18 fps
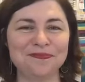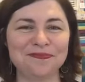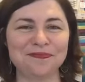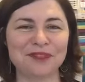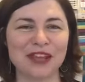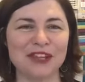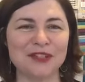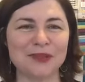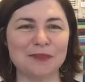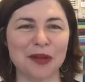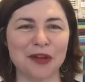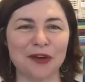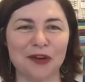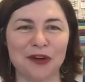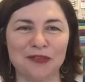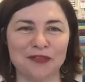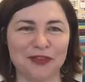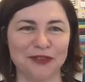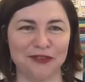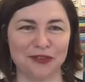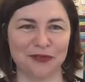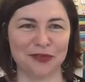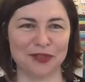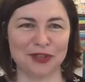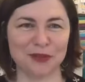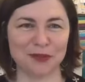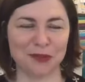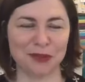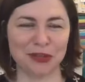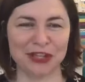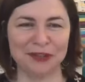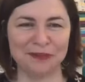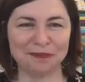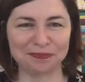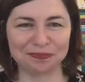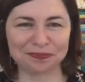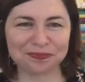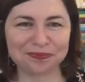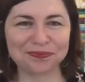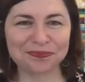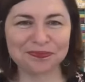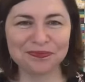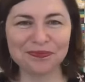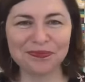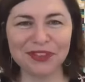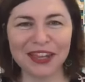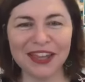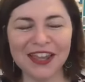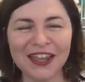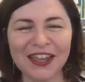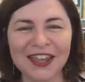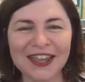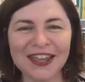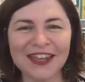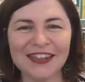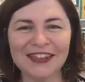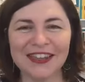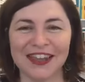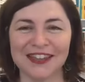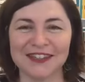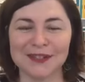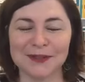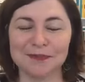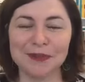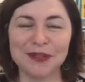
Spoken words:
It's my coffee from this morning. Yes,